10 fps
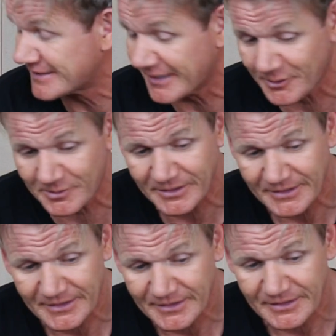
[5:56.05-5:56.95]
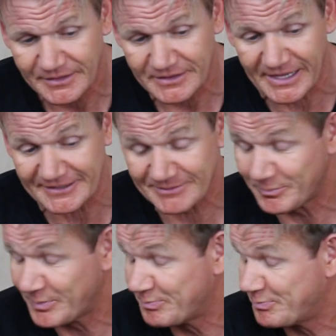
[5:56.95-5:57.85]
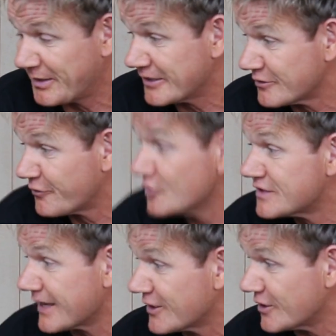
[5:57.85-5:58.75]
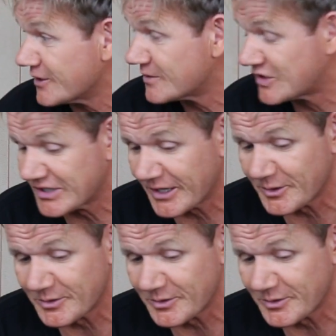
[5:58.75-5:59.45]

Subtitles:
So that's the food's that good. So